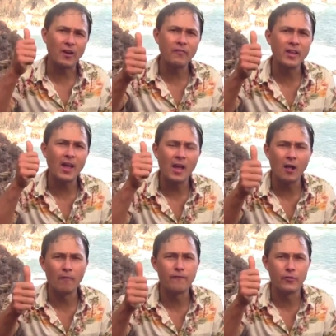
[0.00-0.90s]
definitely a
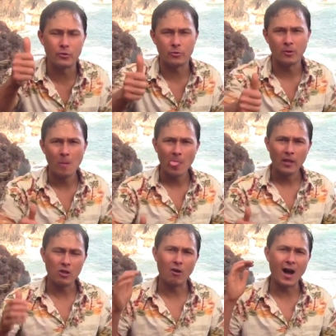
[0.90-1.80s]
health food.
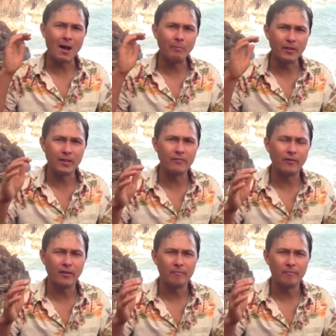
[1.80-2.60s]
You know, I believe